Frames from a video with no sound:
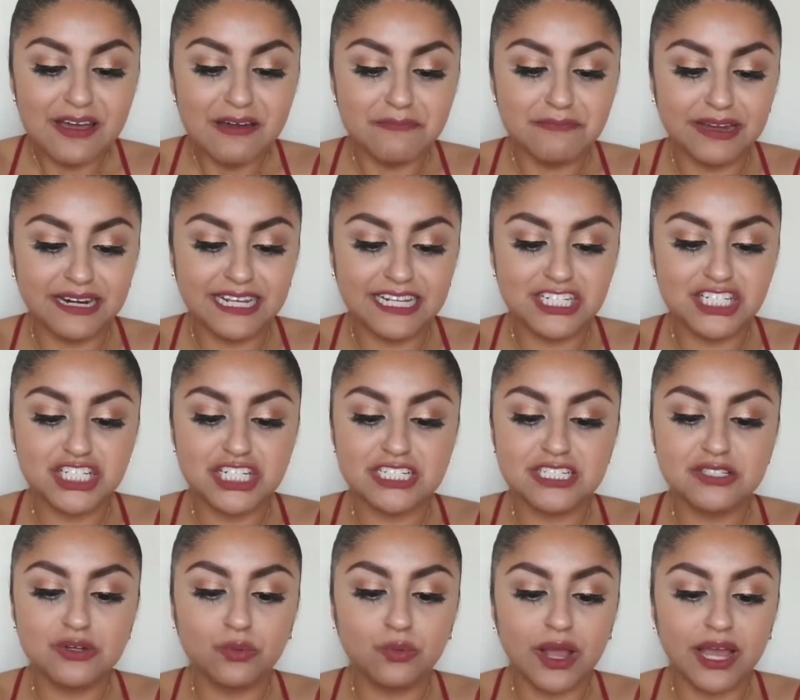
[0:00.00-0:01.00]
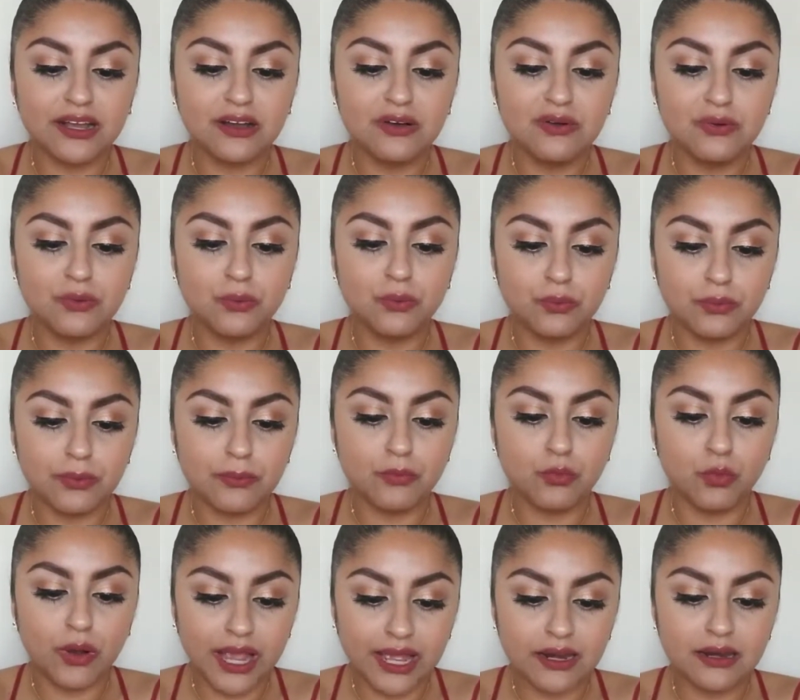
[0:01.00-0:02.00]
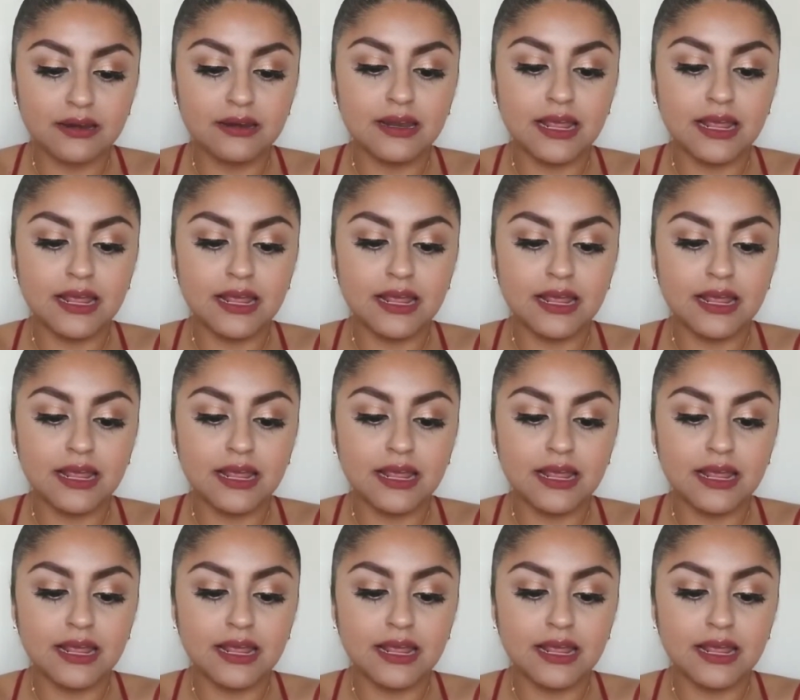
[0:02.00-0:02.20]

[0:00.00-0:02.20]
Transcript: but it's just the Wet